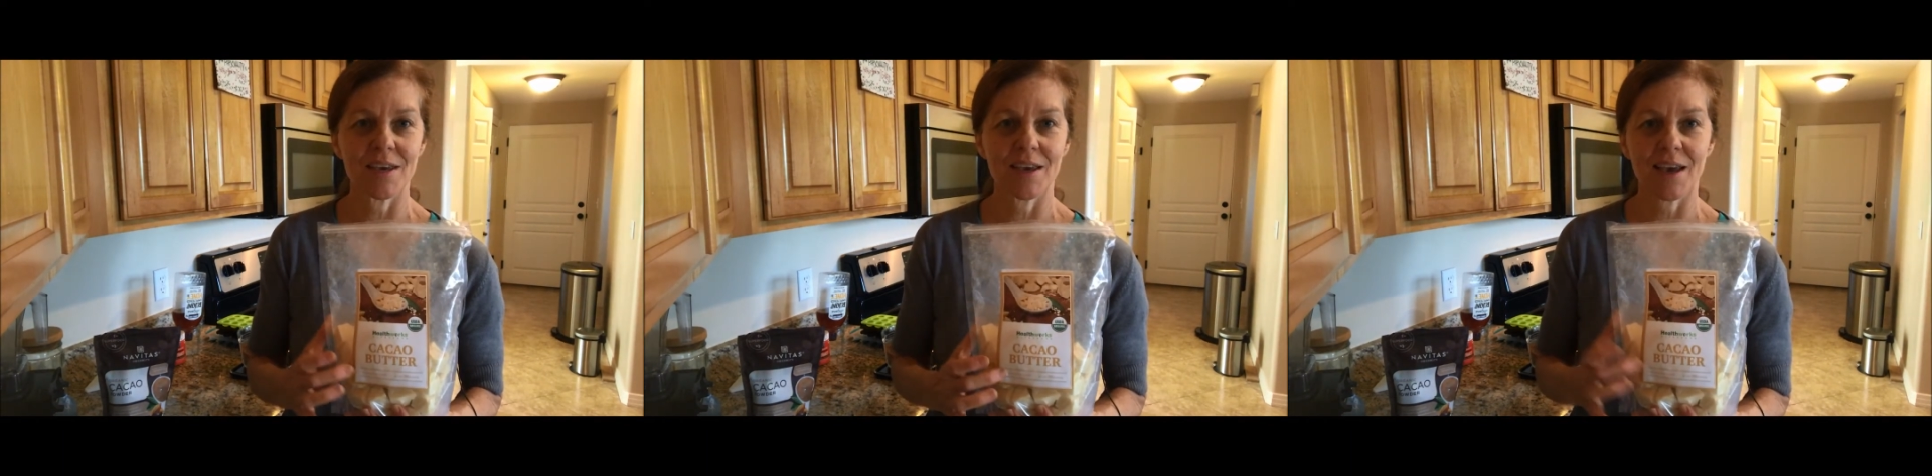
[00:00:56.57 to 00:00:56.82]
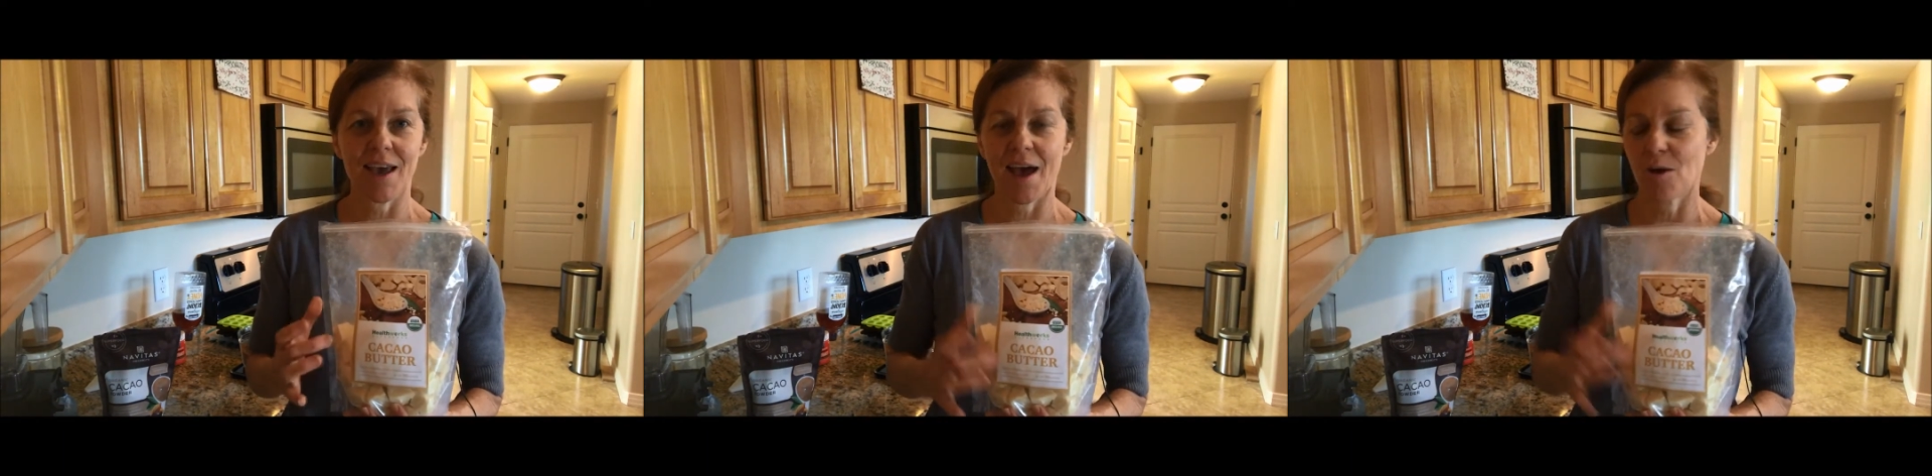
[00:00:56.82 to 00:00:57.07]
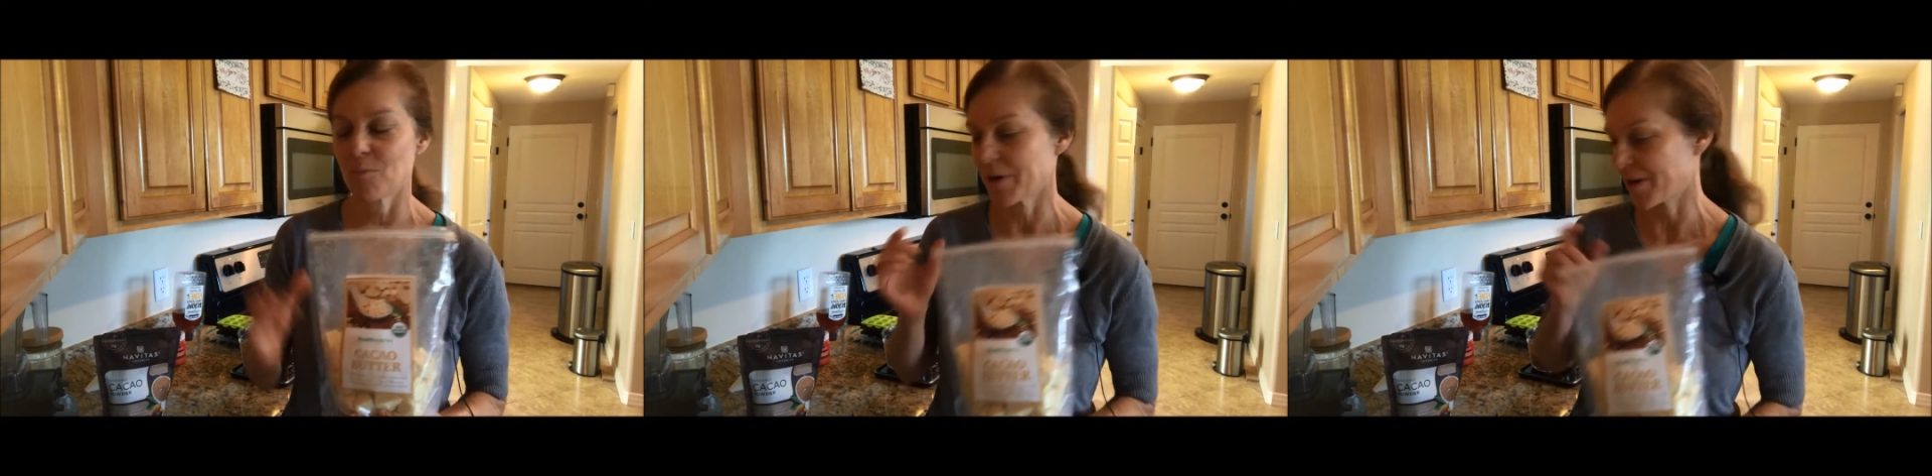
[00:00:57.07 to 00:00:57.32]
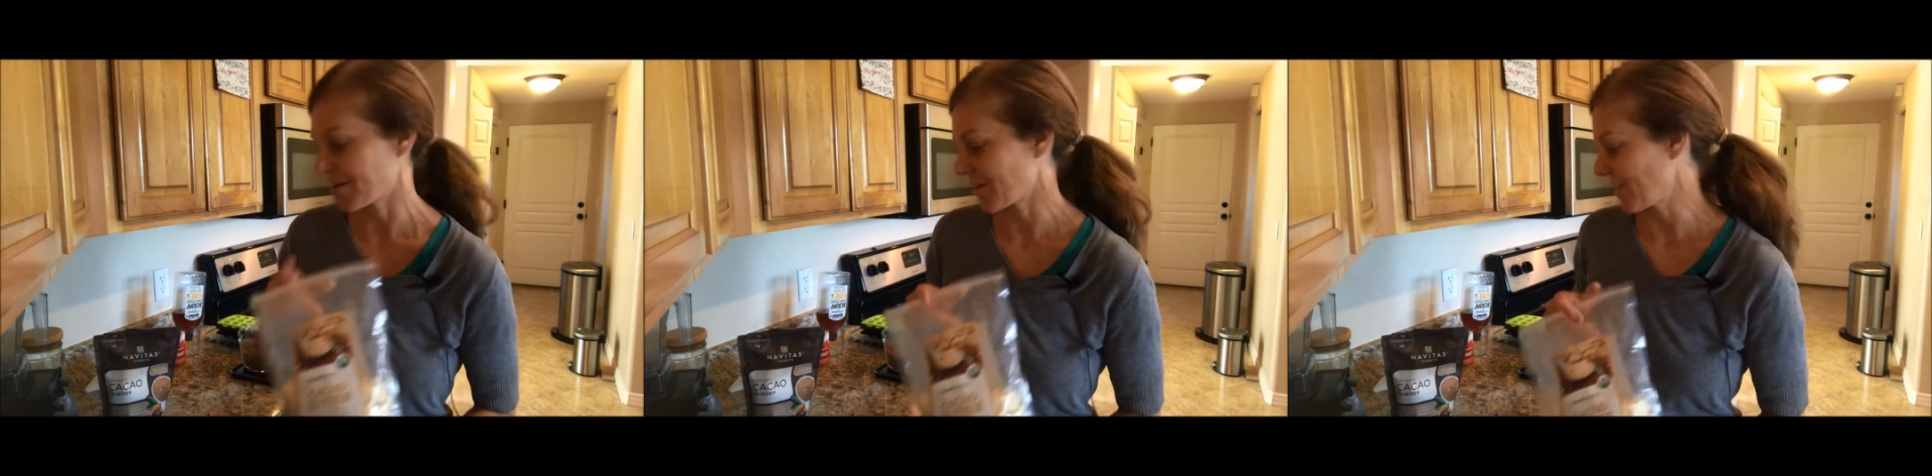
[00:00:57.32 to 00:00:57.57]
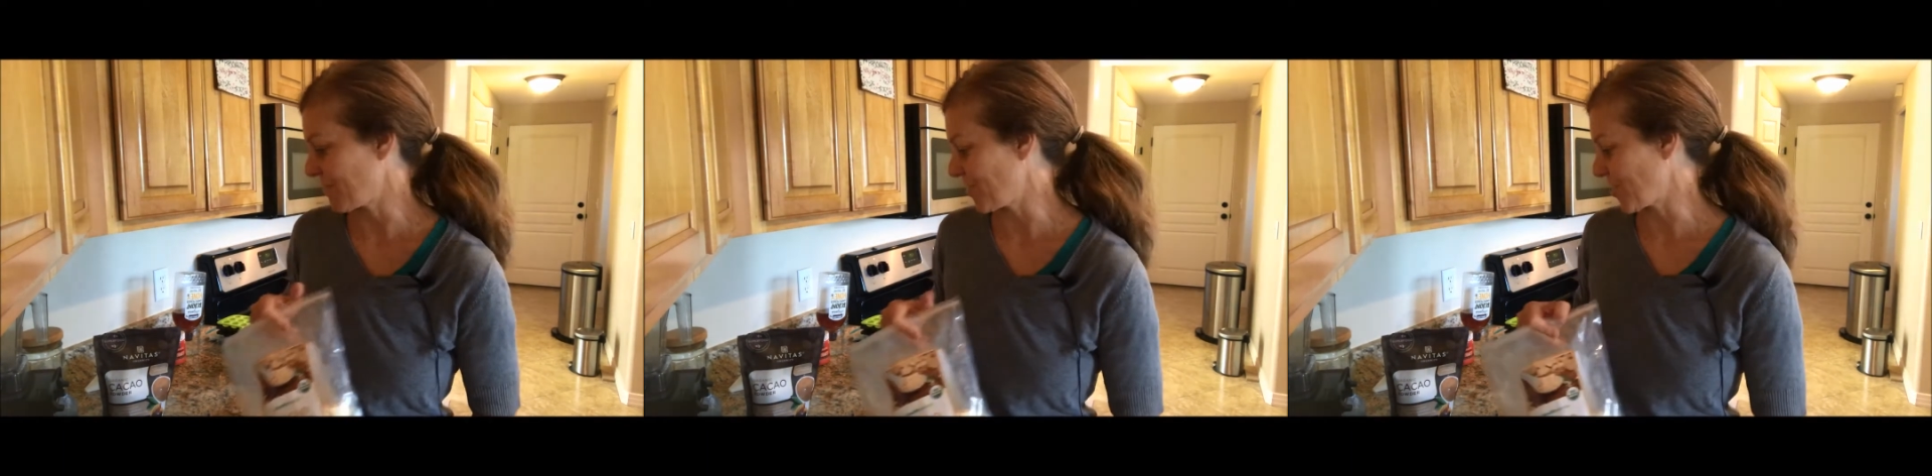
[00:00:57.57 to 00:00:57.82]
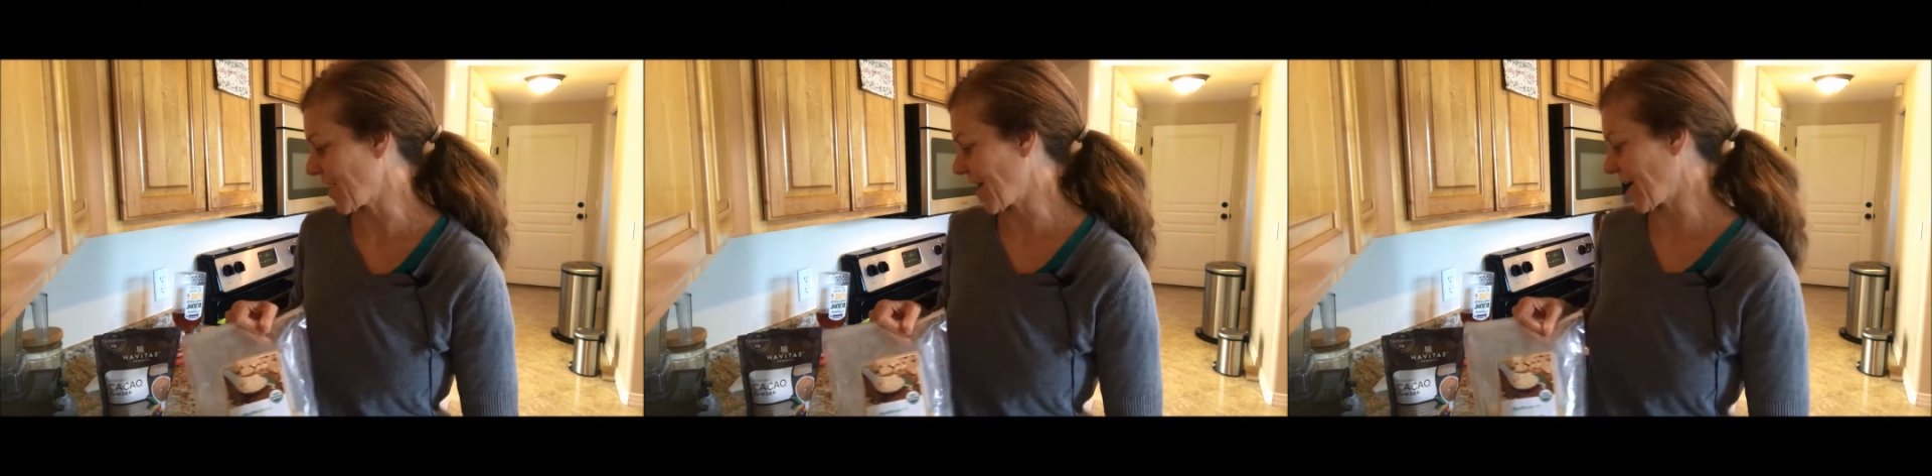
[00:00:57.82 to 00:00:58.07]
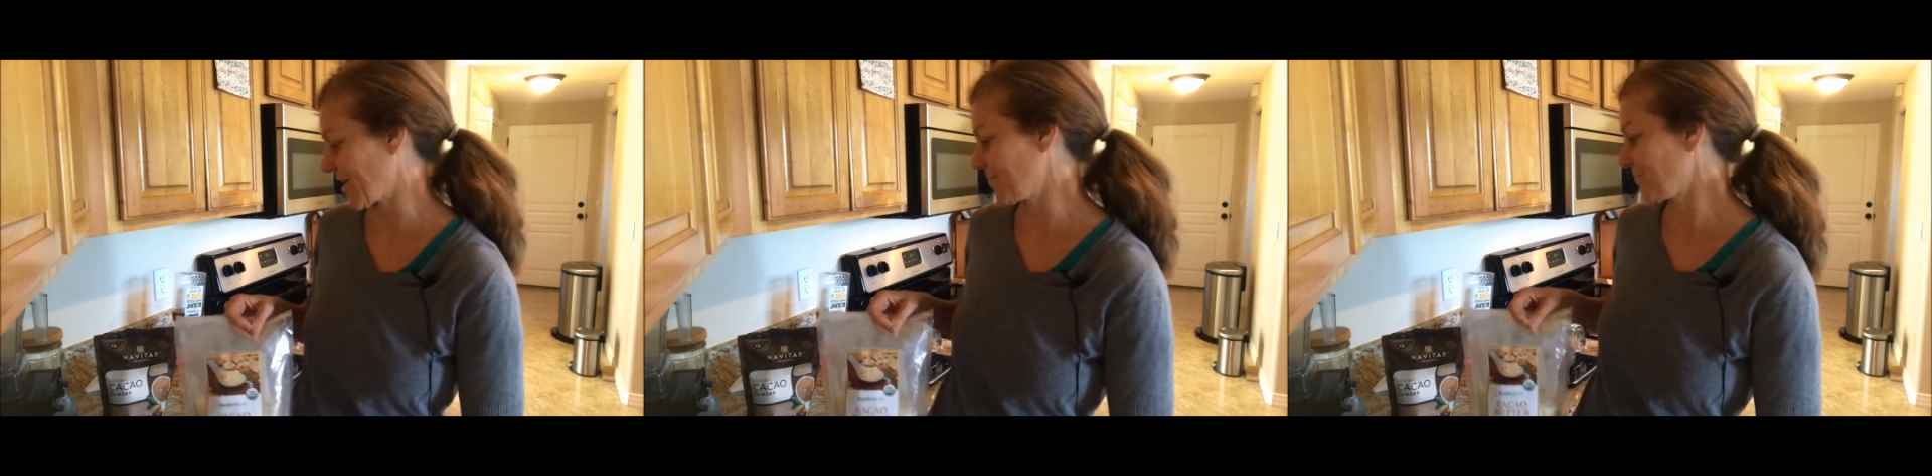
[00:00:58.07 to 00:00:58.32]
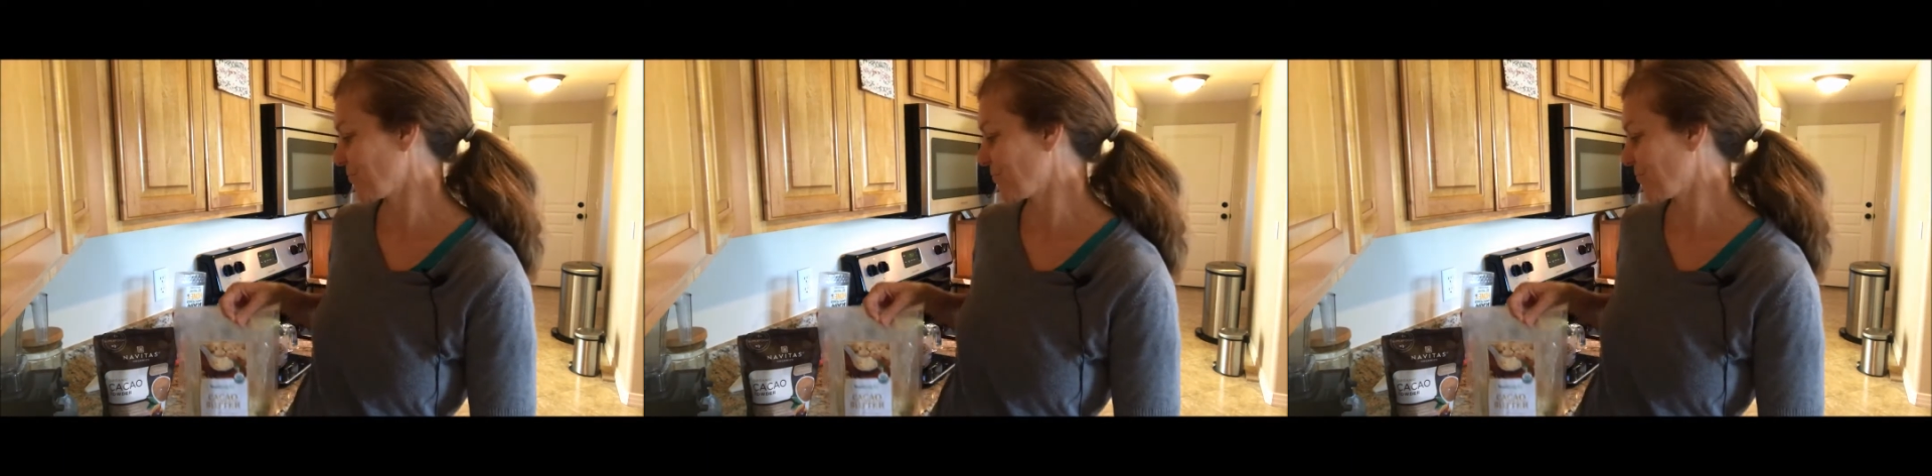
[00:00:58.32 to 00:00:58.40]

cacao butter if you can.